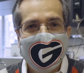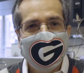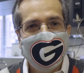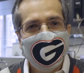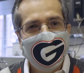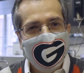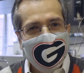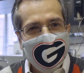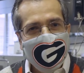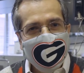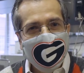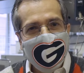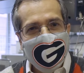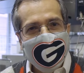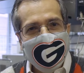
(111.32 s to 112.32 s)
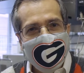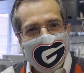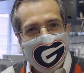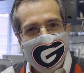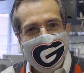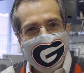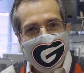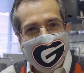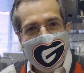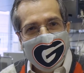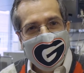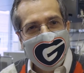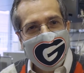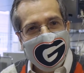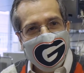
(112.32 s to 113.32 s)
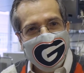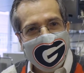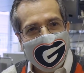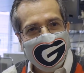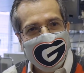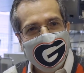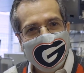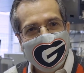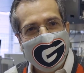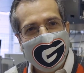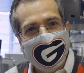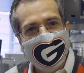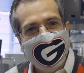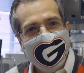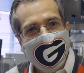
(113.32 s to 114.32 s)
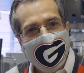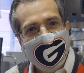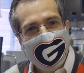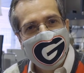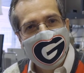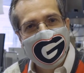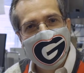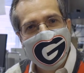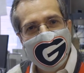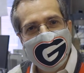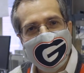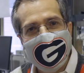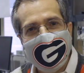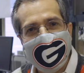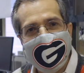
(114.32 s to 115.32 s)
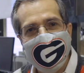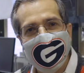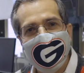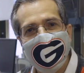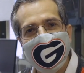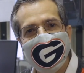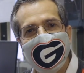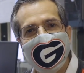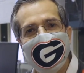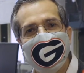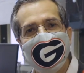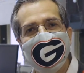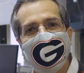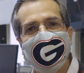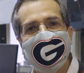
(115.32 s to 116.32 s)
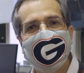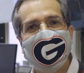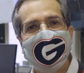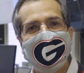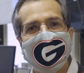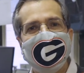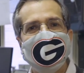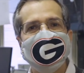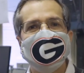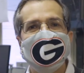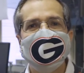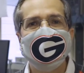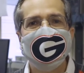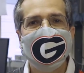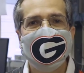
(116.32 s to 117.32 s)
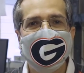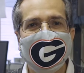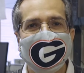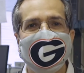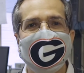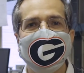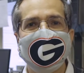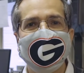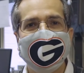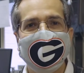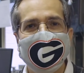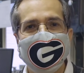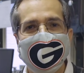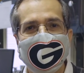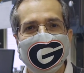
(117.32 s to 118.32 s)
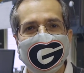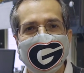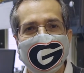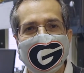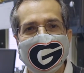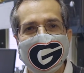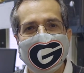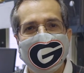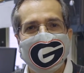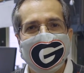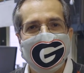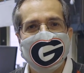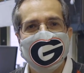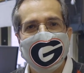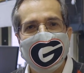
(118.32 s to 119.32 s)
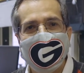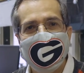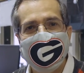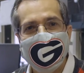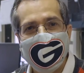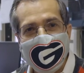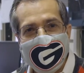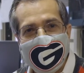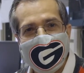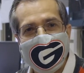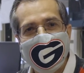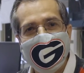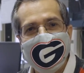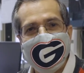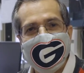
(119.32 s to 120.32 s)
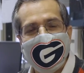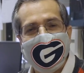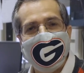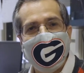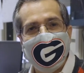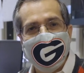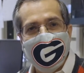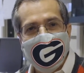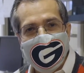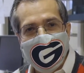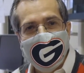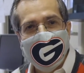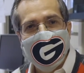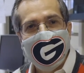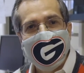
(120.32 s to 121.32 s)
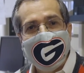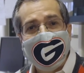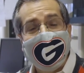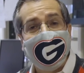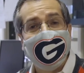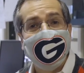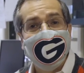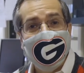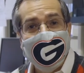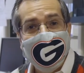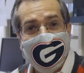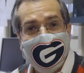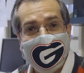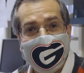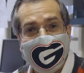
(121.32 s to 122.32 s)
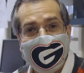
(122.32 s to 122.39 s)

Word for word: But most importantly, once we have put that food on the table, what we're able to do is bring people around the table. And that's why food science and our research and our teaching